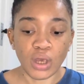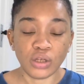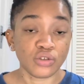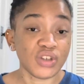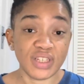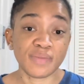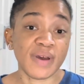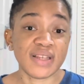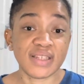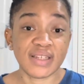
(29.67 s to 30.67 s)
treated
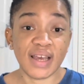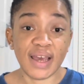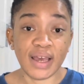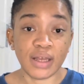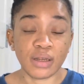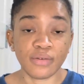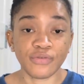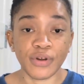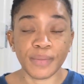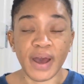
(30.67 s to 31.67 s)
my skin
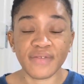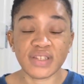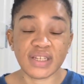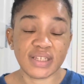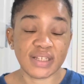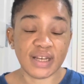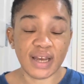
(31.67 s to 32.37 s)
from having cystic